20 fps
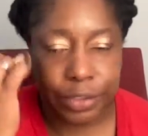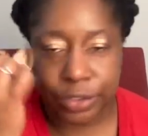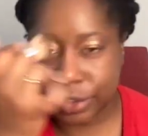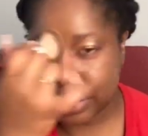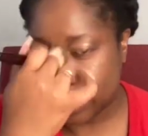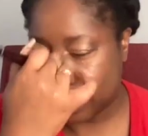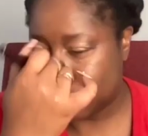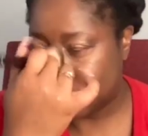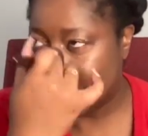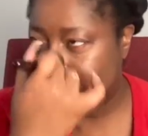
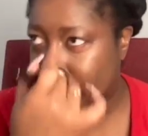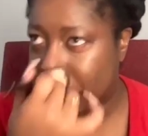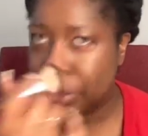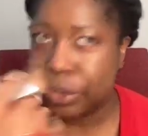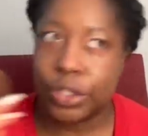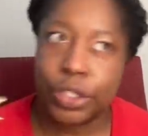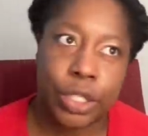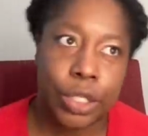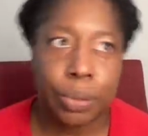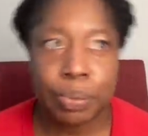So, you know,
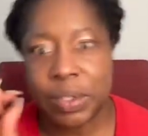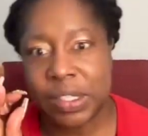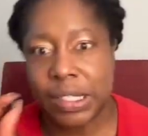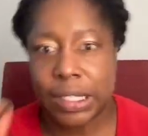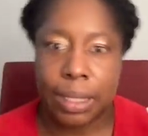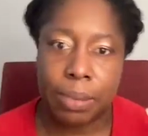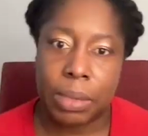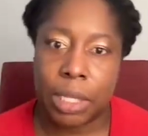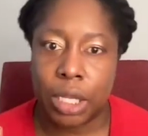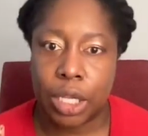super
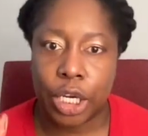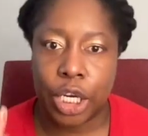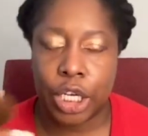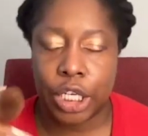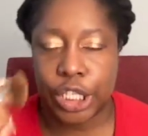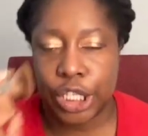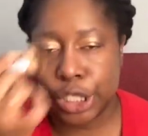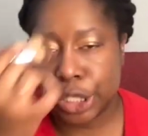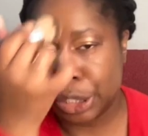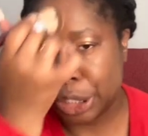similar
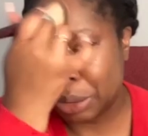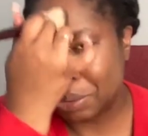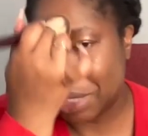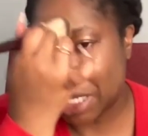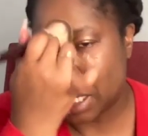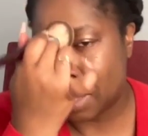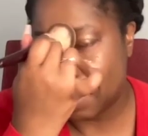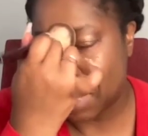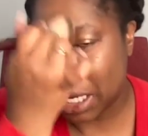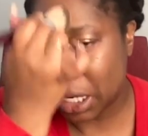to
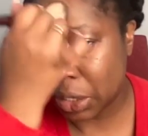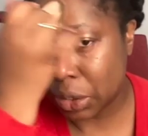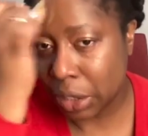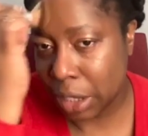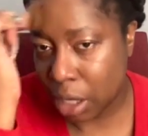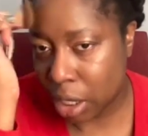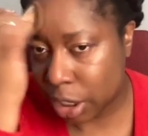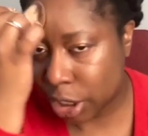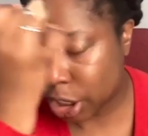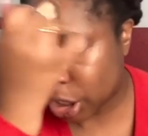being a medical
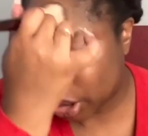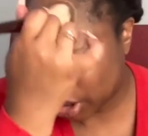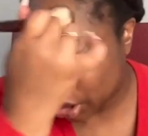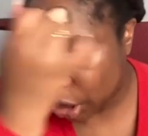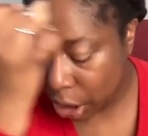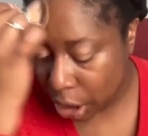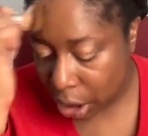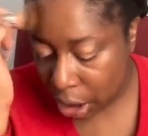doctor.